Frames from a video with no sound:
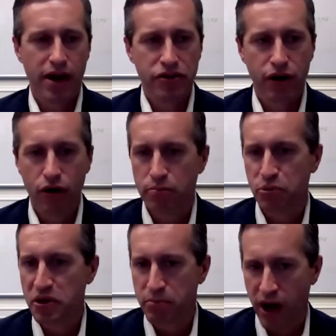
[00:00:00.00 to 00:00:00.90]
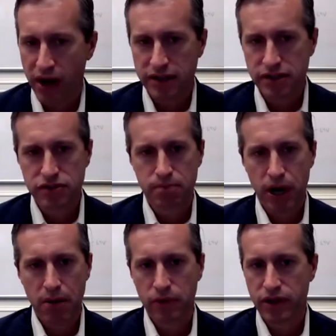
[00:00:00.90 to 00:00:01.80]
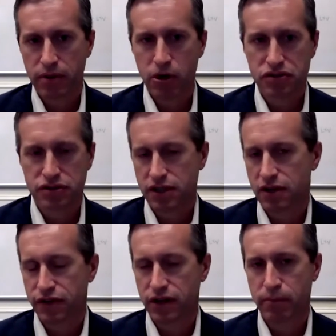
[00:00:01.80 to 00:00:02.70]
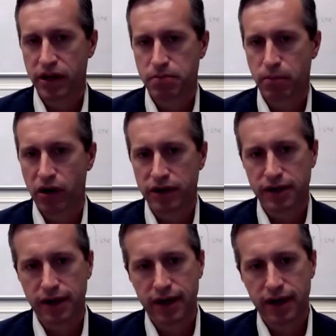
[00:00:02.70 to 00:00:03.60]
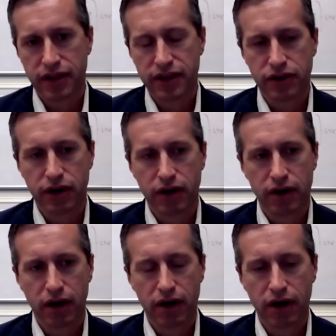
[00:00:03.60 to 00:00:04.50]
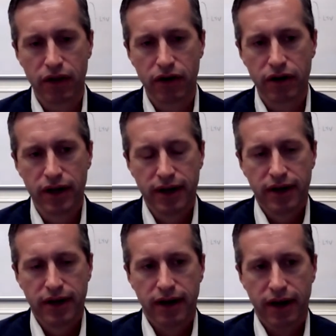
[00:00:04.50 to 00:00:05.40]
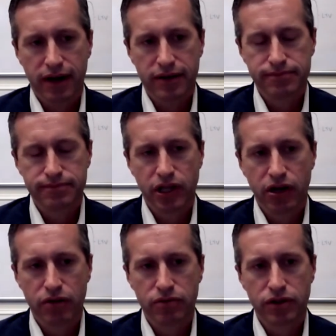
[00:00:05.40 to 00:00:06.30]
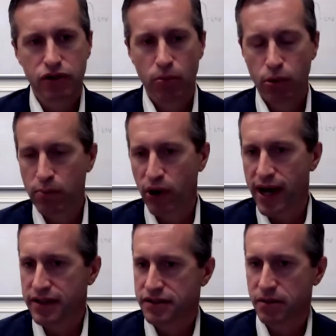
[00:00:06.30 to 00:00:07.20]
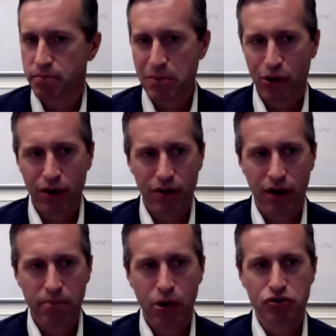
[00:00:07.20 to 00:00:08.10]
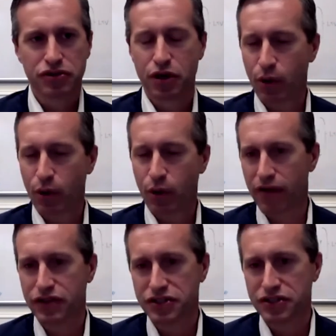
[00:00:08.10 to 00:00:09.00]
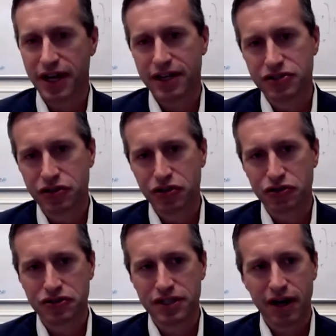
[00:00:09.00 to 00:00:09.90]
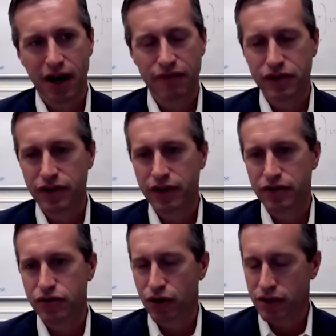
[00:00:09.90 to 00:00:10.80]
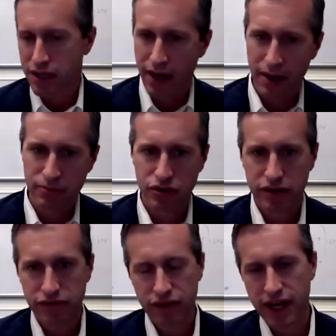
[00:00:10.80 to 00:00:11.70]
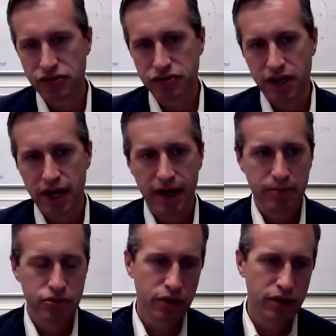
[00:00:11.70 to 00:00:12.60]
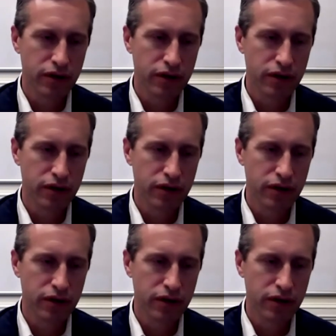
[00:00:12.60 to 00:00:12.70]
your own print product is probably the most significant benchmark. I think there are other, global brands that people are mostly aware of these days. So you'll see often the New York Times or the Financial Times or